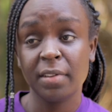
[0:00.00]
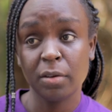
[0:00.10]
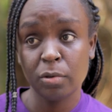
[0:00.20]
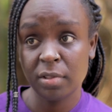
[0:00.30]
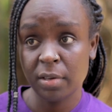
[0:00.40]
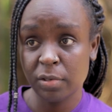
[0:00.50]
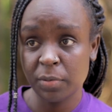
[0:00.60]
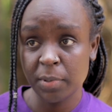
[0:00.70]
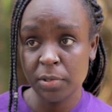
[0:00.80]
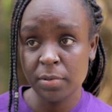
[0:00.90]
even go to the
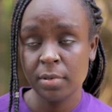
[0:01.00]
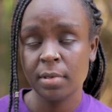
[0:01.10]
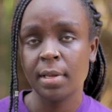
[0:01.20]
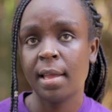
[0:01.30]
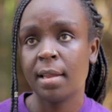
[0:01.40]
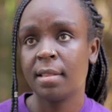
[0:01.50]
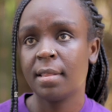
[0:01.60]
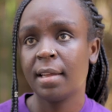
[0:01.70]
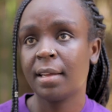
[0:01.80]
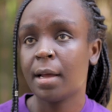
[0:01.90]
hospital.
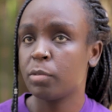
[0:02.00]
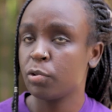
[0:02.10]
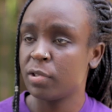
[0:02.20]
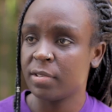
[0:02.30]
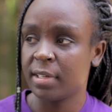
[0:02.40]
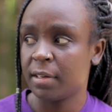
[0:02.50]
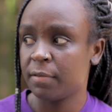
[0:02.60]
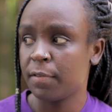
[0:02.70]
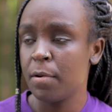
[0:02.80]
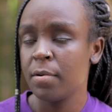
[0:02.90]
And then come
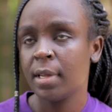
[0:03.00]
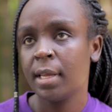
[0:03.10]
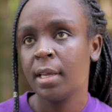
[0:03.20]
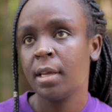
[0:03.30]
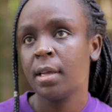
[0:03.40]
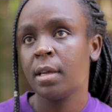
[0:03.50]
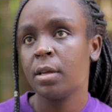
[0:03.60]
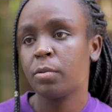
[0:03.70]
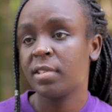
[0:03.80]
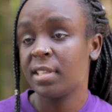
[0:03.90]
2004,
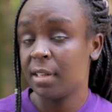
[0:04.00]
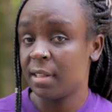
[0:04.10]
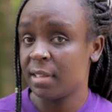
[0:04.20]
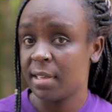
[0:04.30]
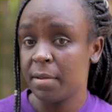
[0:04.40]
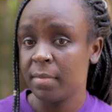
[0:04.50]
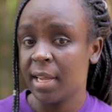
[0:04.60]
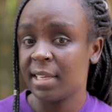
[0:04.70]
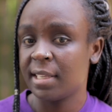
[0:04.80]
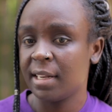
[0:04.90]
it was still the same.
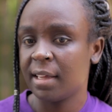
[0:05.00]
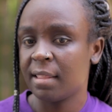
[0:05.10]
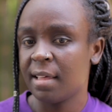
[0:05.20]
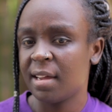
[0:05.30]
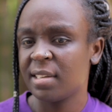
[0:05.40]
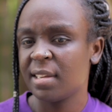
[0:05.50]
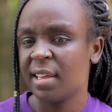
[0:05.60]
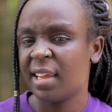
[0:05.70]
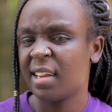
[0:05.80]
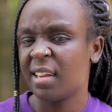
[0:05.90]
I stayed like that,
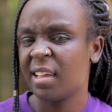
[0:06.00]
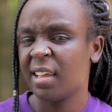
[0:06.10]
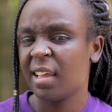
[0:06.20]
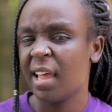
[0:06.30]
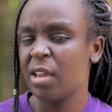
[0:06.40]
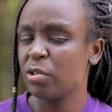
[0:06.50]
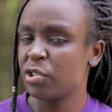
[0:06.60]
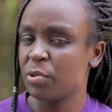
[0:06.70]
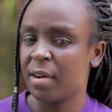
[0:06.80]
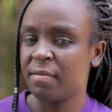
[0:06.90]
and I
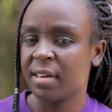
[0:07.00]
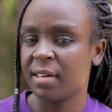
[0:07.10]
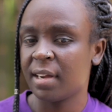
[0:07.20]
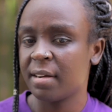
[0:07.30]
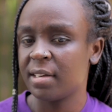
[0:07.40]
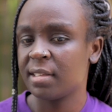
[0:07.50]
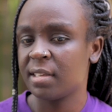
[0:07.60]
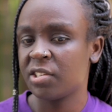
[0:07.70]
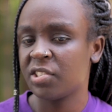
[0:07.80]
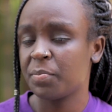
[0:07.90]
used to have the recurrent
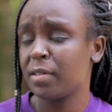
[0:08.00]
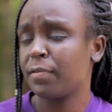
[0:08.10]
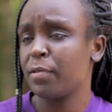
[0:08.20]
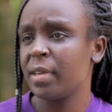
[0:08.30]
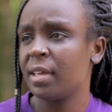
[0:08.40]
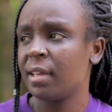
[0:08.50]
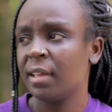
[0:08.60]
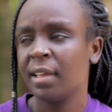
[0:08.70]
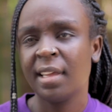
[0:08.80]
seizures, but for me,